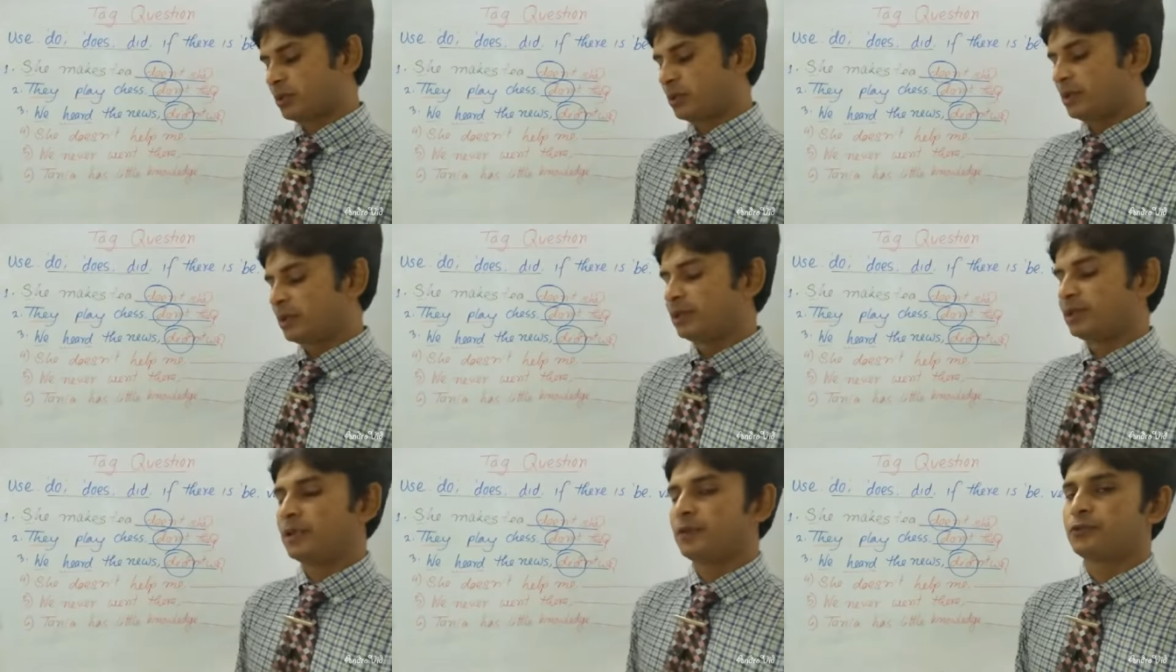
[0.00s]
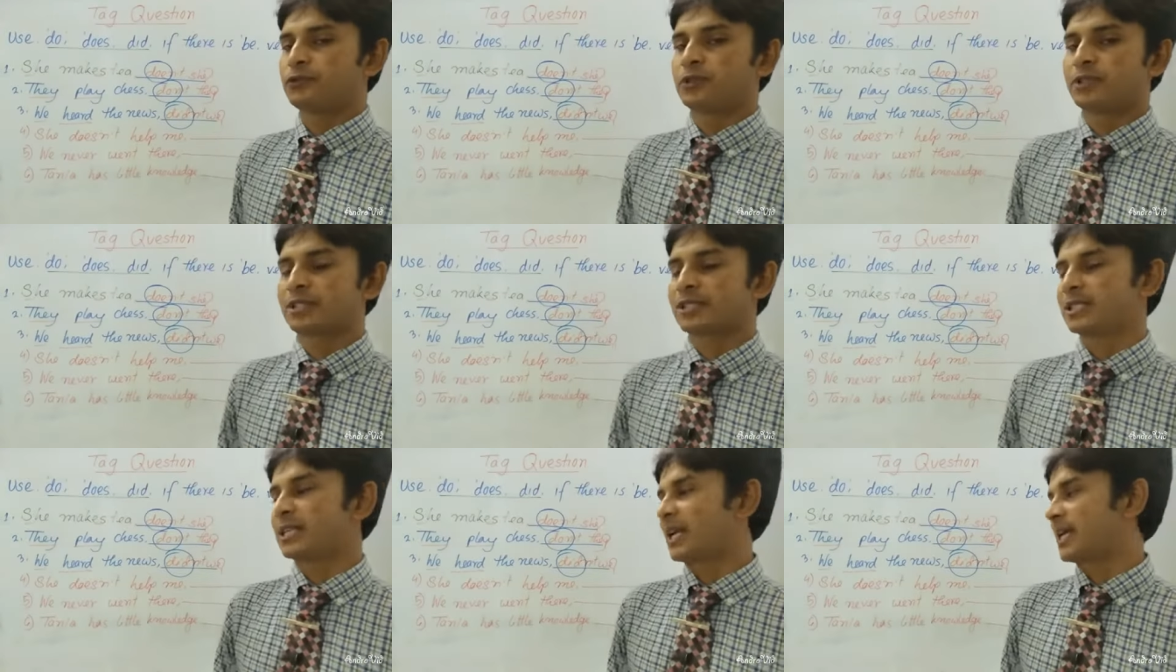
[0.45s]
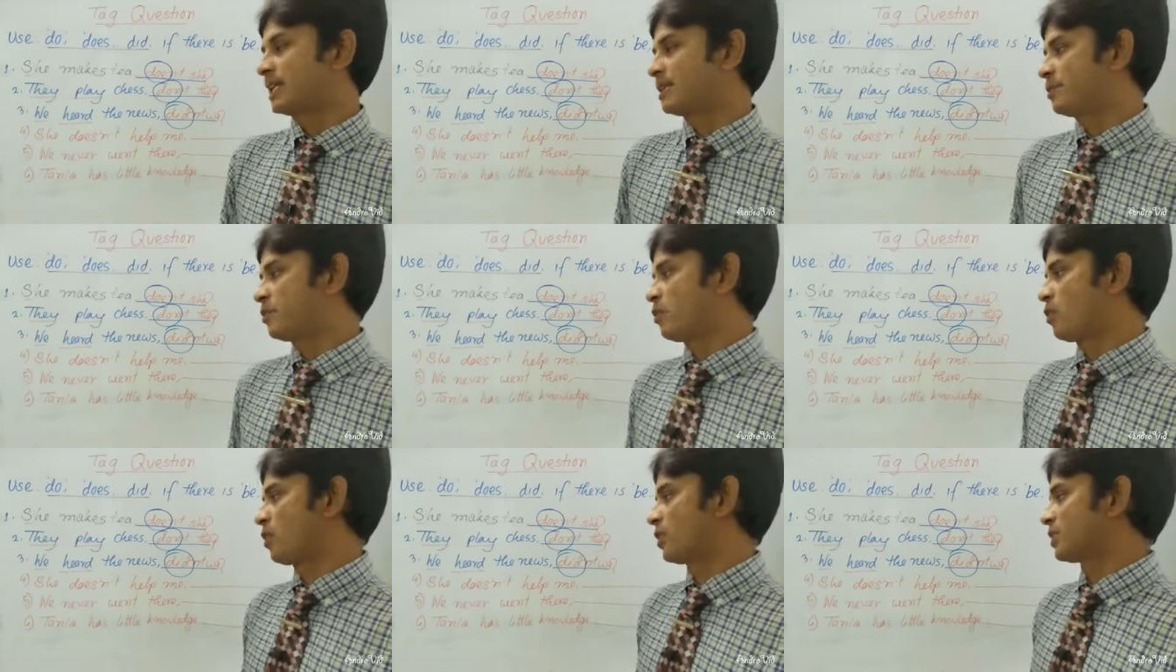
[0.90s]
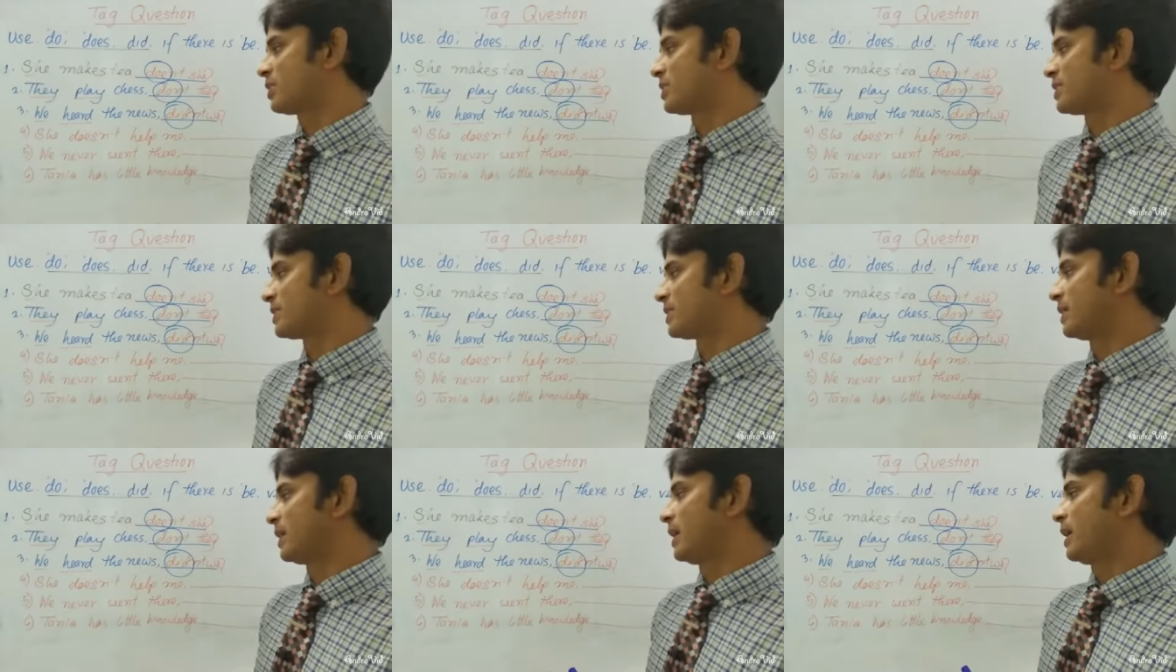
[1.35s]
The first negative word
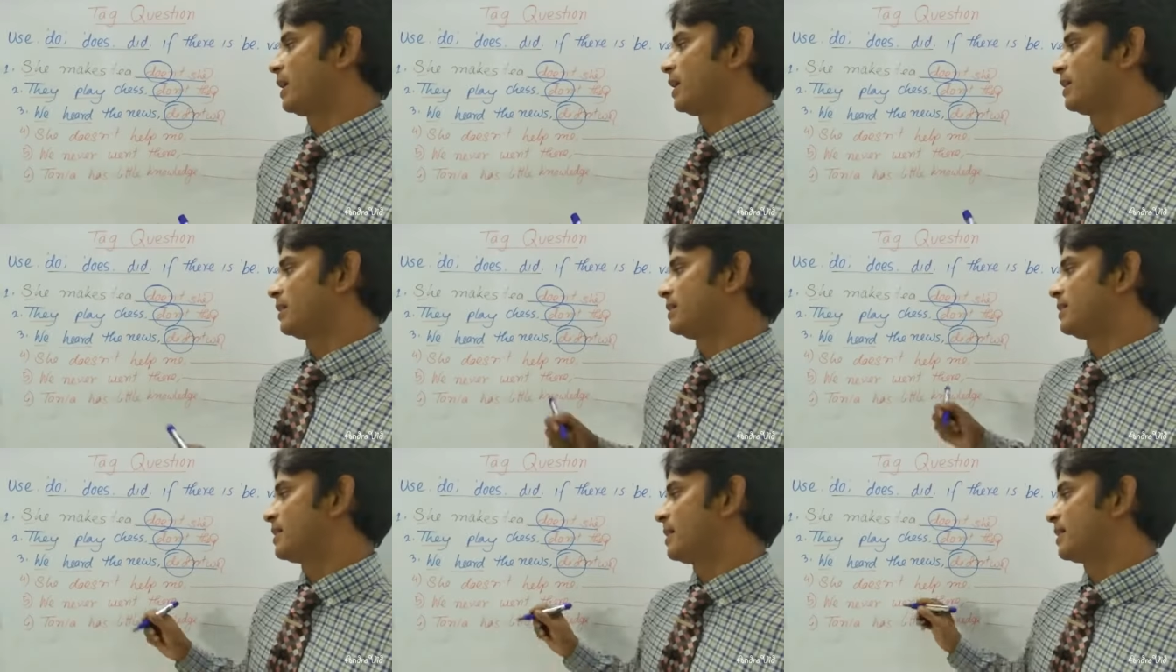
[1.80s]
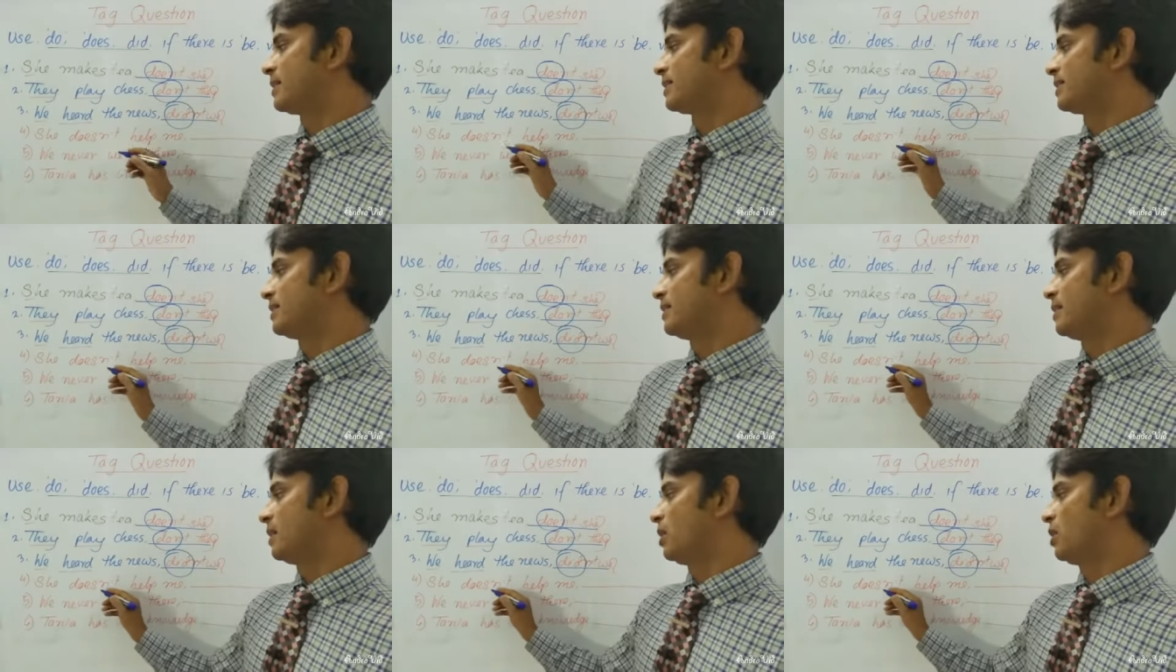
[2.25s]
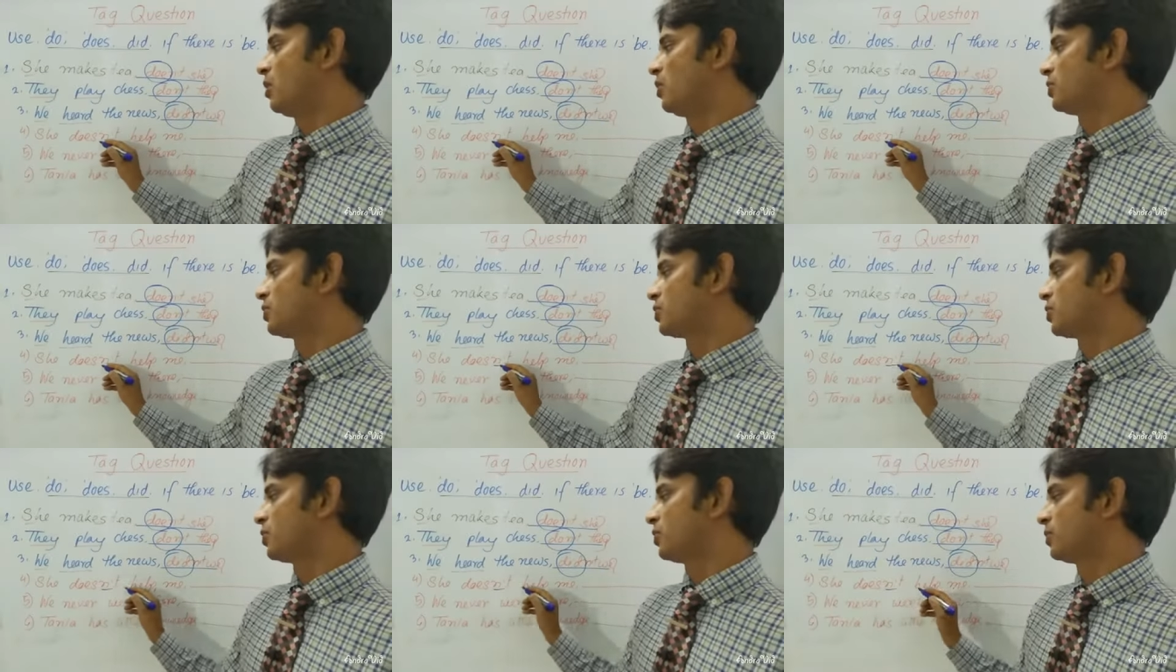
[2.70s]
is the not,